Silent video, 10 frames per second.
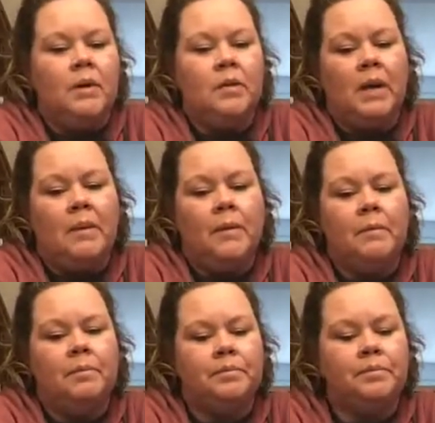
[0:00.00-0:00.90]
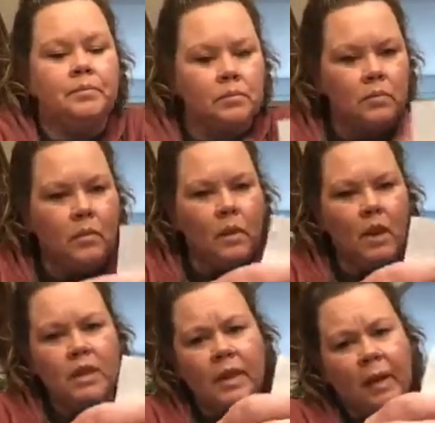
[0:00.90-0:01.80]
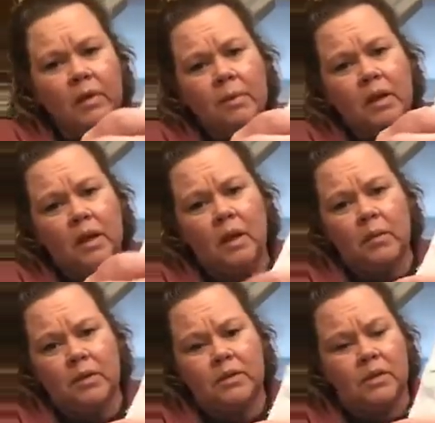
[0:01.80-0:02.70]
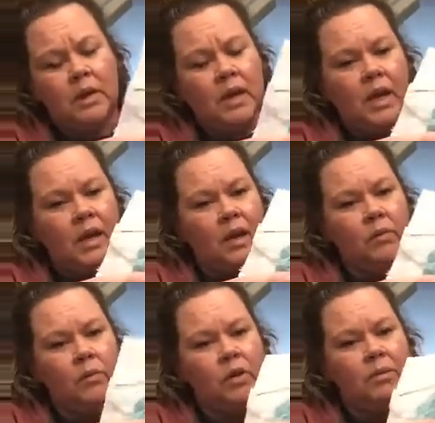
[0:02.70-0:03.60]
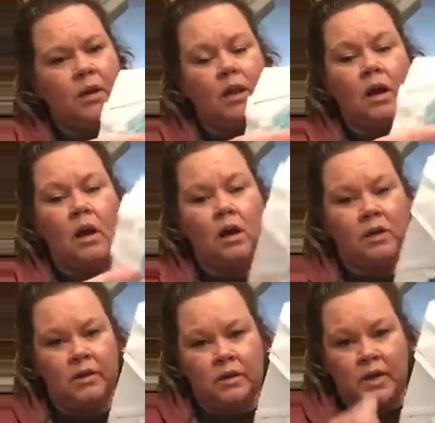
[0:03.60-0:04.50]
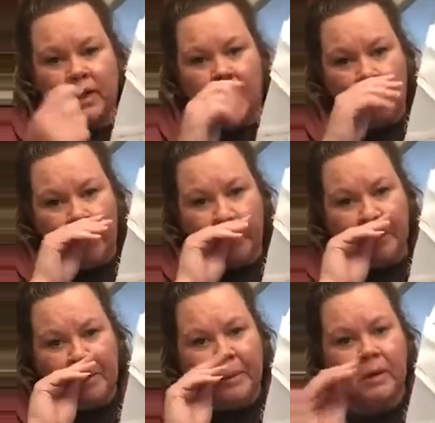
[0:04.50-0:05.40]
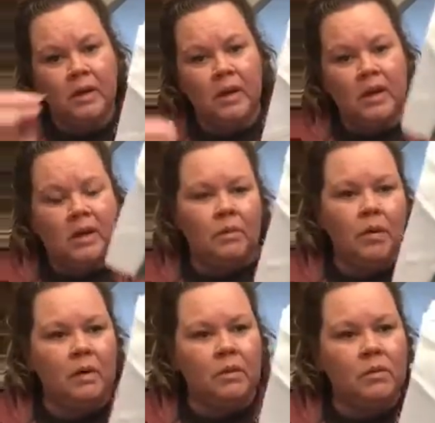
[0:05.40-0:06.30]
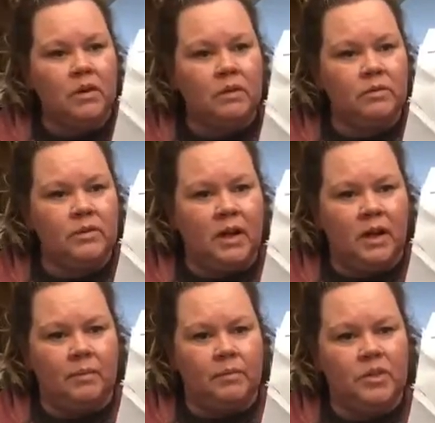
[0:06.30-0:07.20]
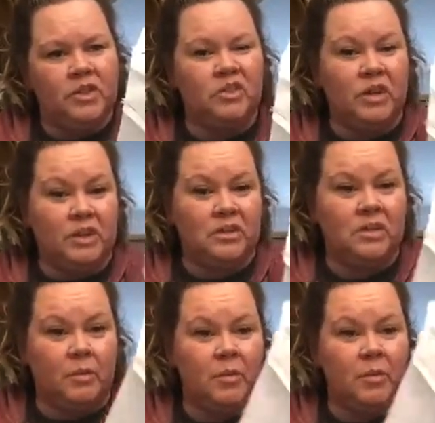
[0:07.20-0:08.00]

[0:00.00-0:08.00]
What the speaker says: paper, that would have been a lot worse. And I would have been a lot harder to take out all the paper. And I probably would have stretched some of my